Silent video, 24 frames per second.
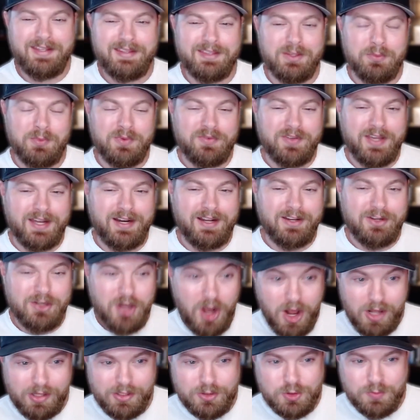Then we've got a
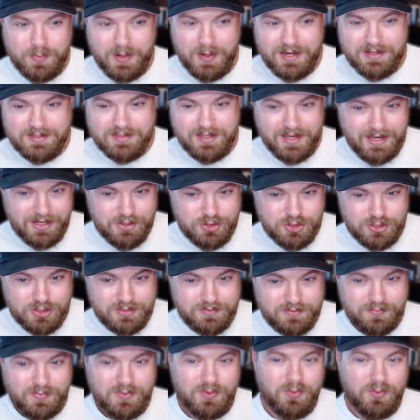knowledge base agent,